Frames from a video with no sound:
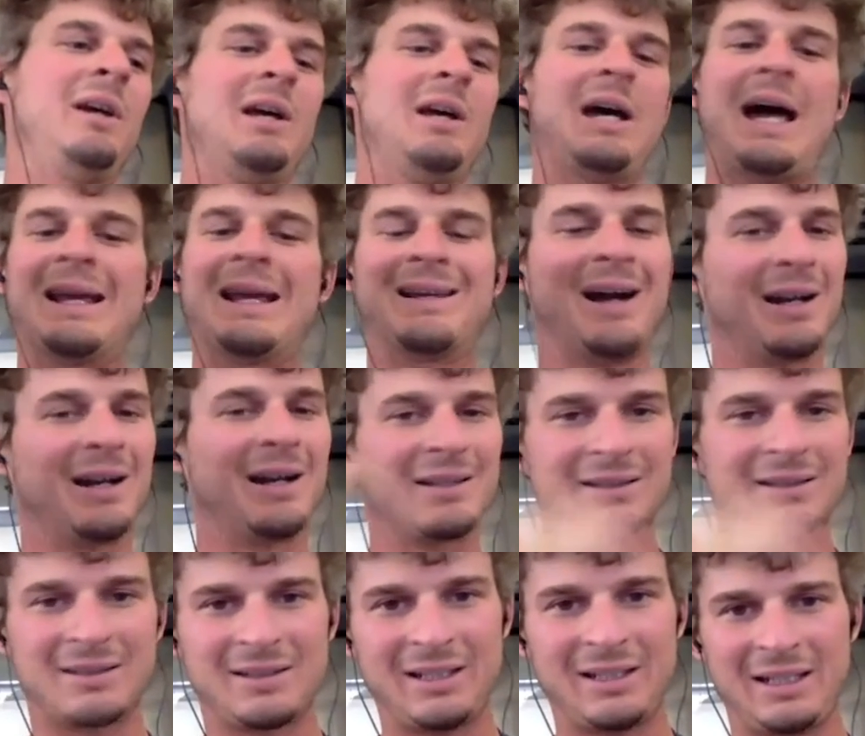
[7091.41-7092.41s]
I got a
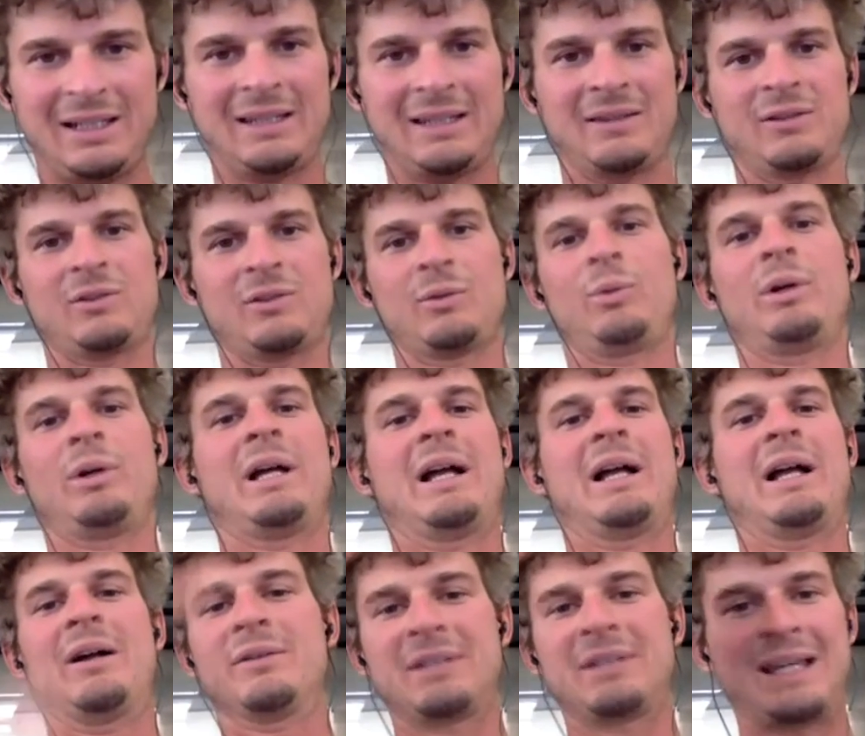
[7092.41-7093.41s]
seat at the
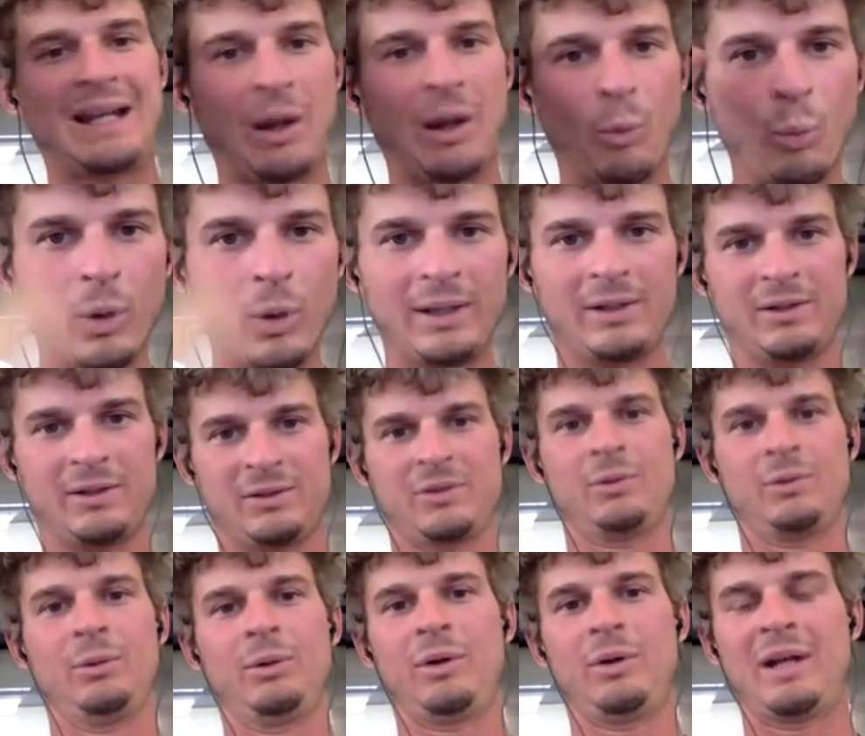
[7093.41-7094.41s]
schoolhouse, and I went to
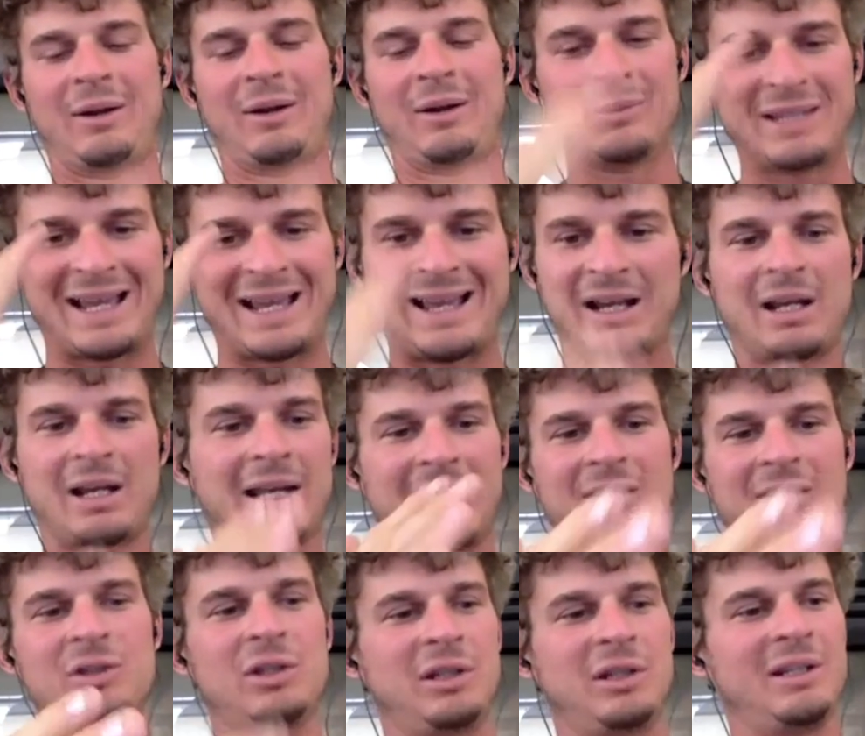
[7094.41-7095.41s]
school, and I
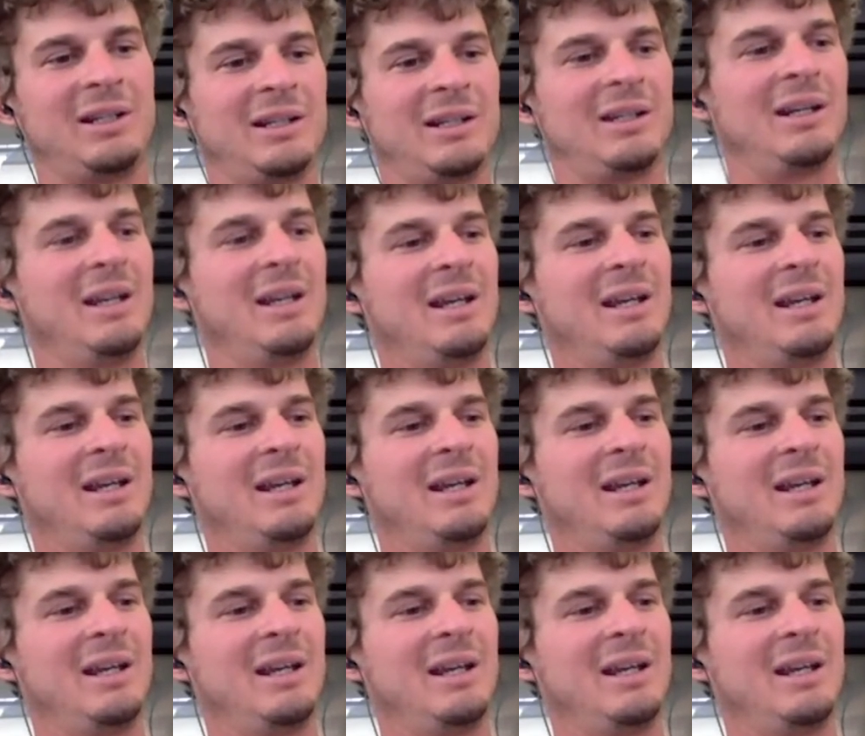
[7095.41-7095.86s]
actually did it.